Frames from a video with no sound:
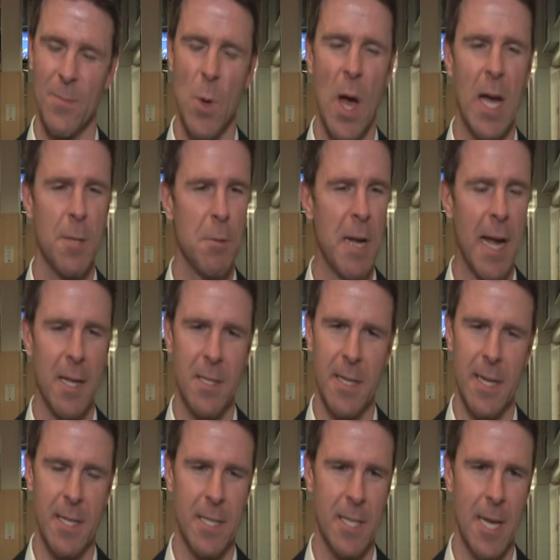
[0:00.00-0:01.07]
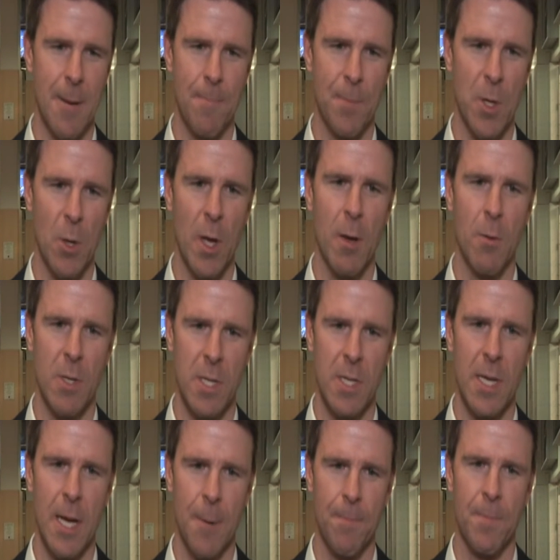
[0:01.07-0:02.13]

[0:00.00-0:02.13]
No, he's been excellent. It's he was.